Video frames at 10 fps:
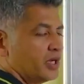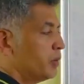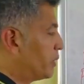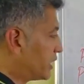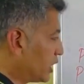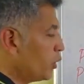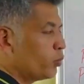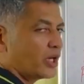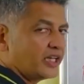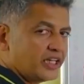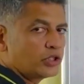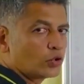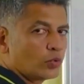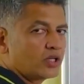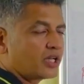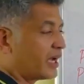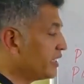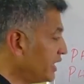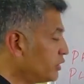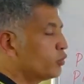But now what I need to do, I
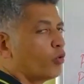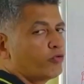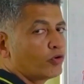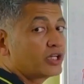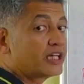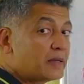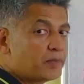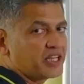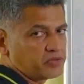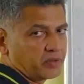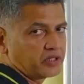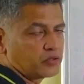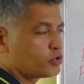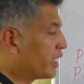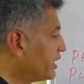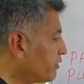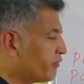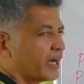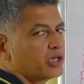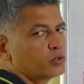need to go for a replacement. So I need to
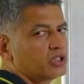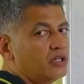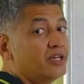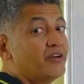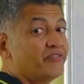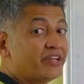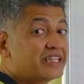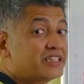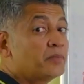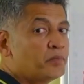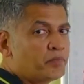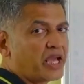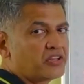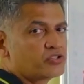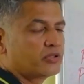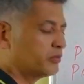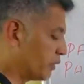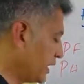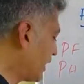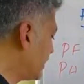find out the victim page,
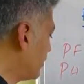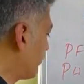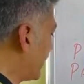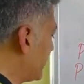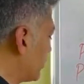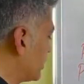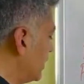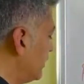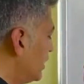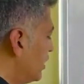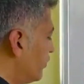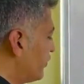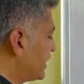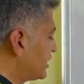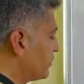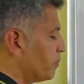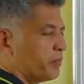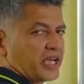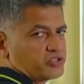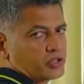right? I need to find out the victim
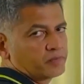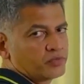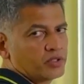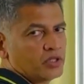page.